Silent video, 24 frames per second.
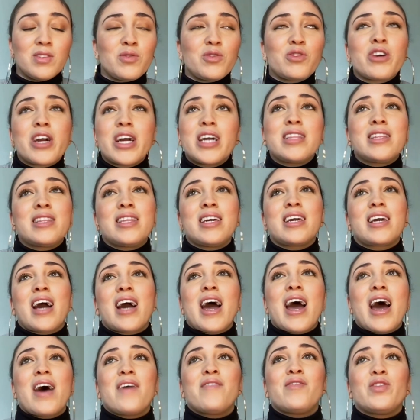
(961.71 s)
great thing
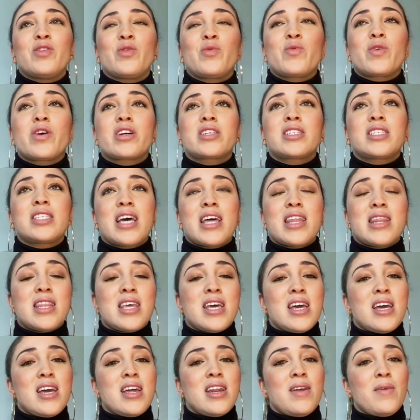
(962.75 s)
I have in the works. And
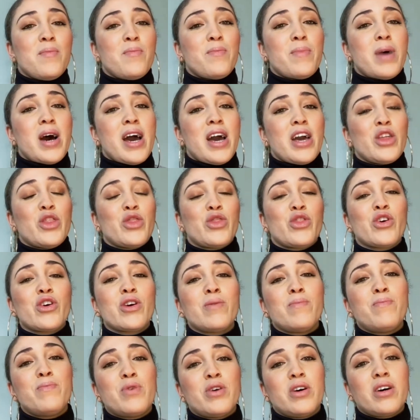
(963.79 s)
then my
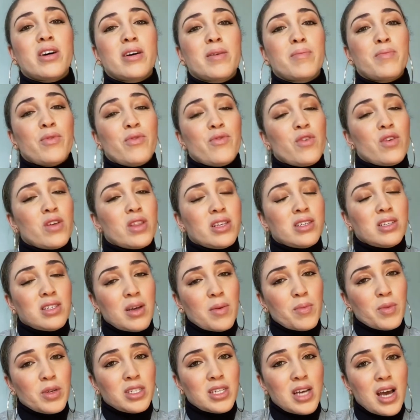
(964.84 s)
third book before the
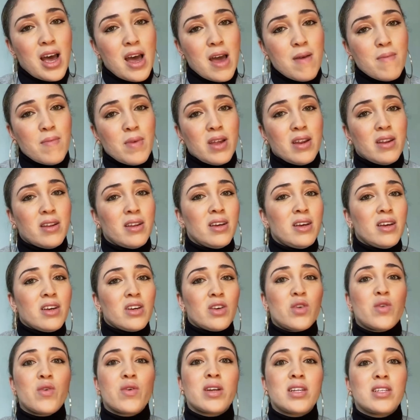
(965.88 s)
summertime and
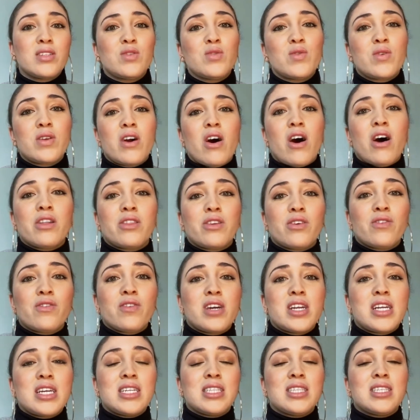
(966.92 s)
going to doing author
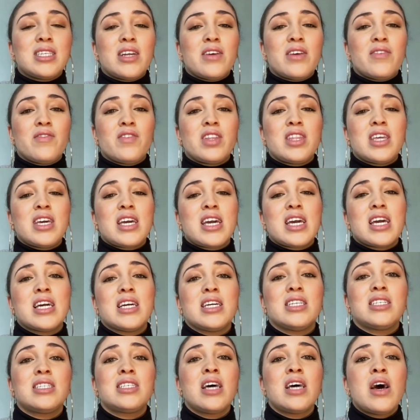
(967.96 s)
readings and everything
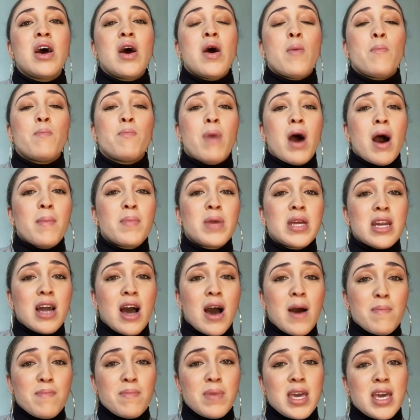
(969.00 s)
is Mommy
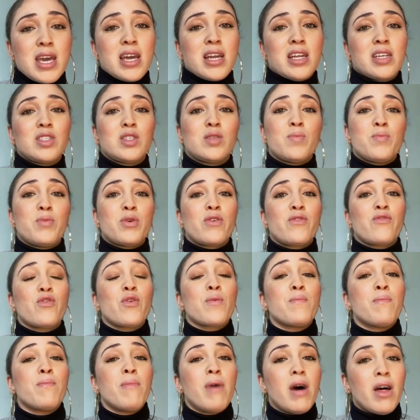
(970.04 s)
Not Me. And it's a book
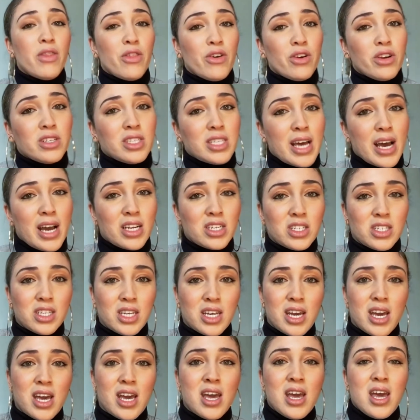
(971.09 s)
for mothers,
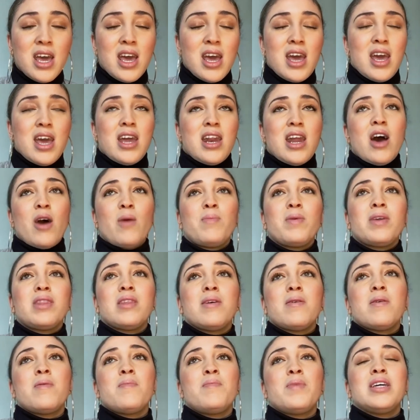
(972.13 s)
actually, and helping
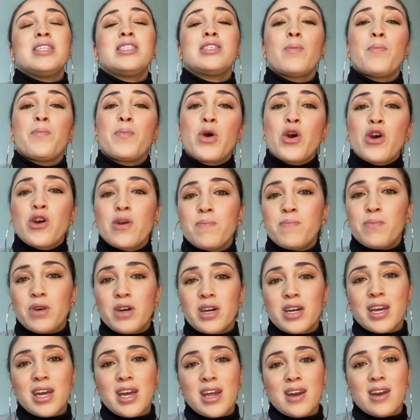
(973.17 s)
them. It's a burn
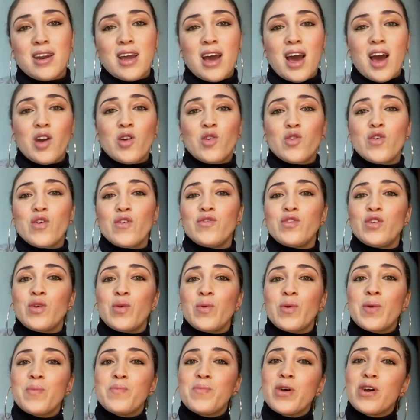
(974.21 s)
book. And I don't know if you know
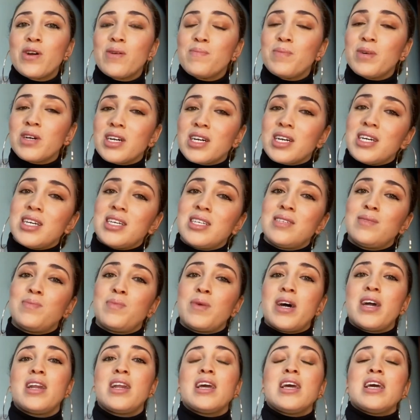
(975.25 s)
what a burn book is,
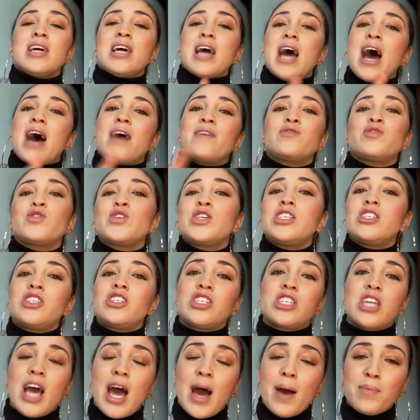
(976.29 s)
but after
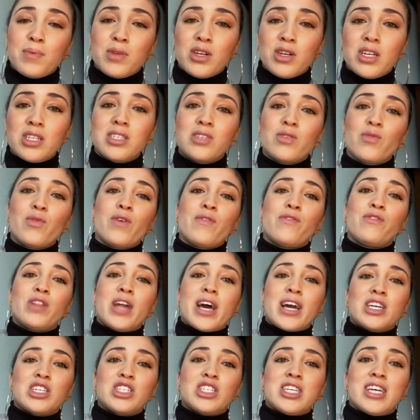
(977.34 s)
each chapter, it's a
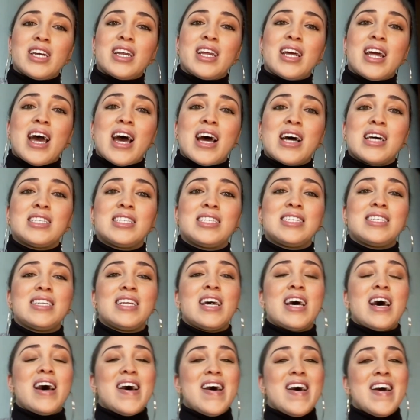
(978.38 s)
reflection. It has,
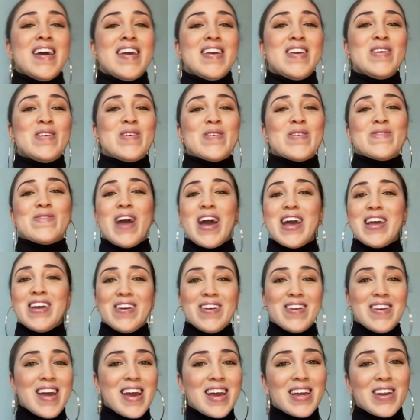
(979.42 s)
you can write
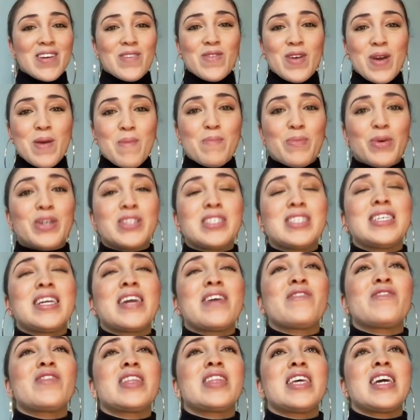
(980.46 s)
your negative inputs and
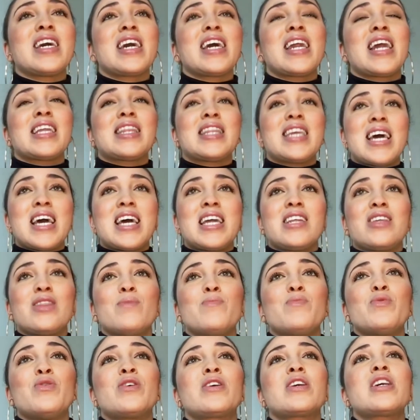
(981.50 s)
everything. And at the end of the
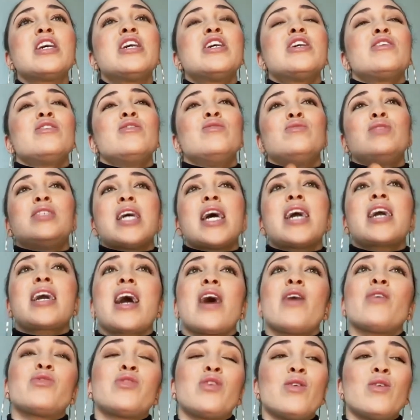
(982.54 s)
book, you take
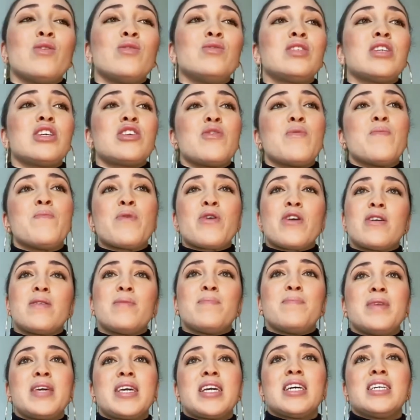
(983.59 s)
out those and you burn
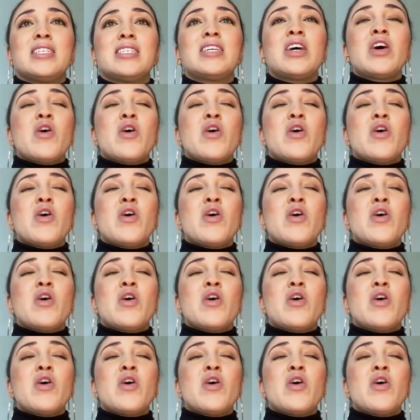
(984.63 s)
them, because